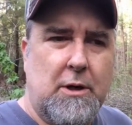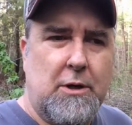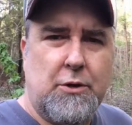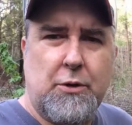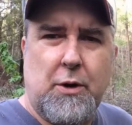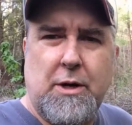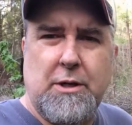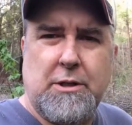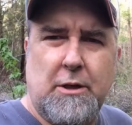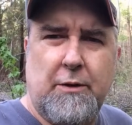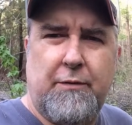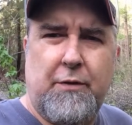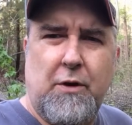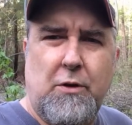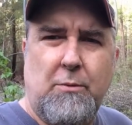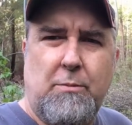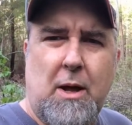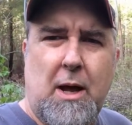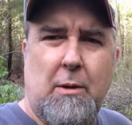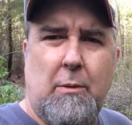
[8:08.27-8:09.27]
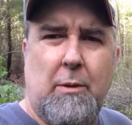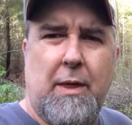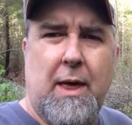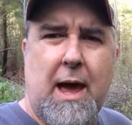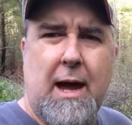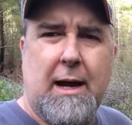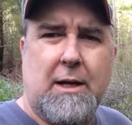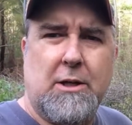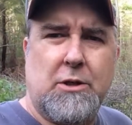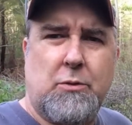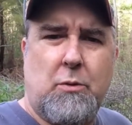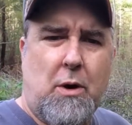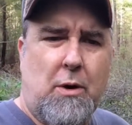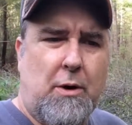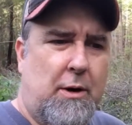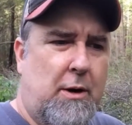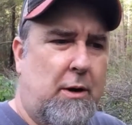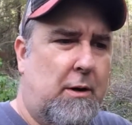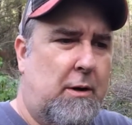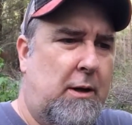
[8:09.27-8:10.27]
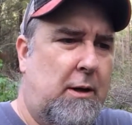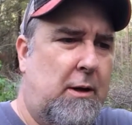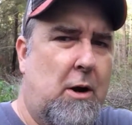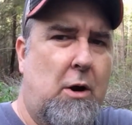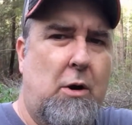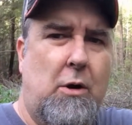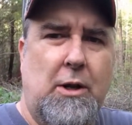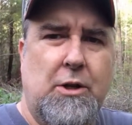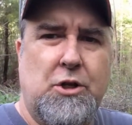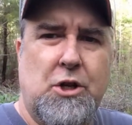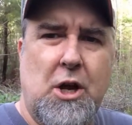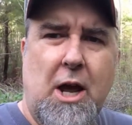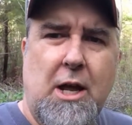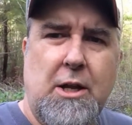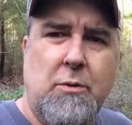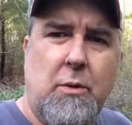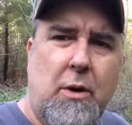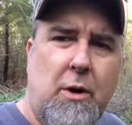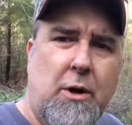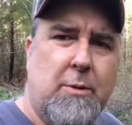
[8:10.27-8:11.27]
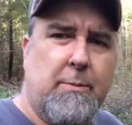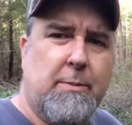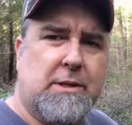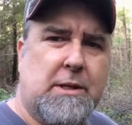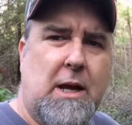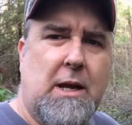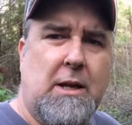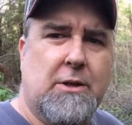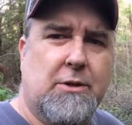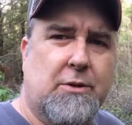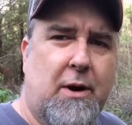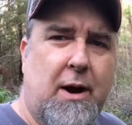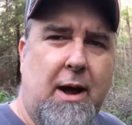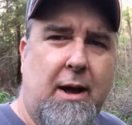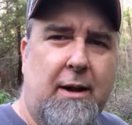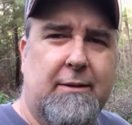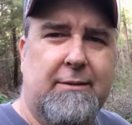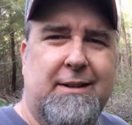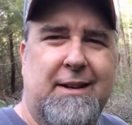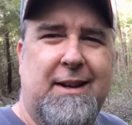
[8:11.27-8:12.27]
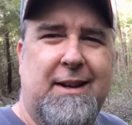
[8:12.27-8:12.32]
trees in the food plot with hack and squirt in early January, mosquitoes are out.